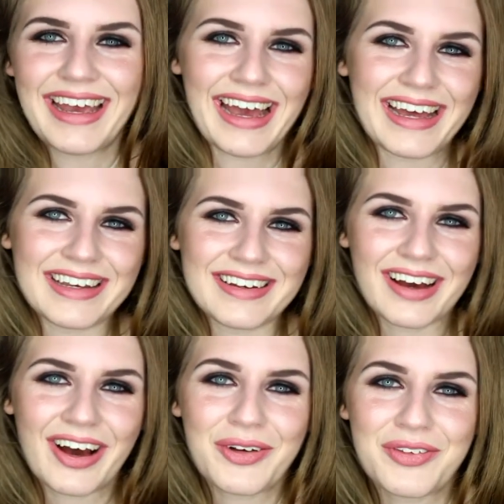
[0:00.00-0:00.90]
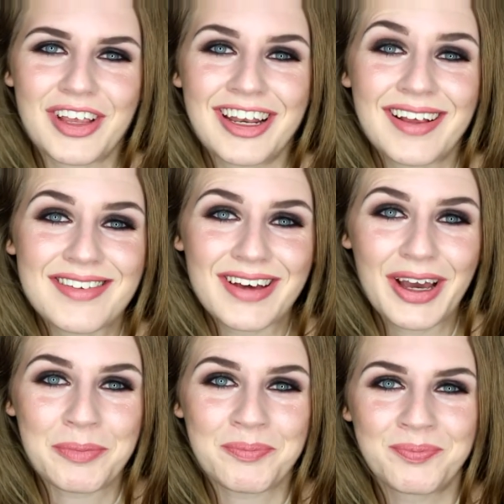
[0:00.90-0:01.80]
and I'll see you next
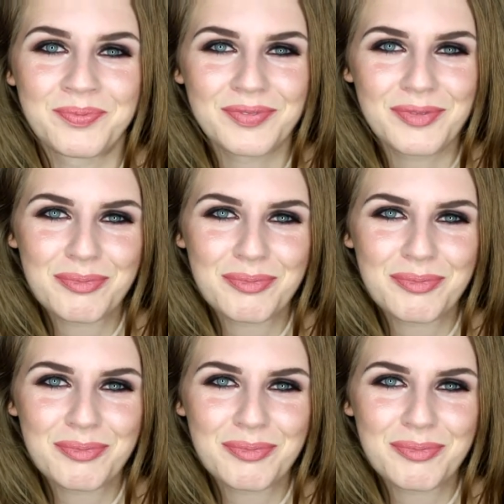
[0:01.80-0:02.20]
time.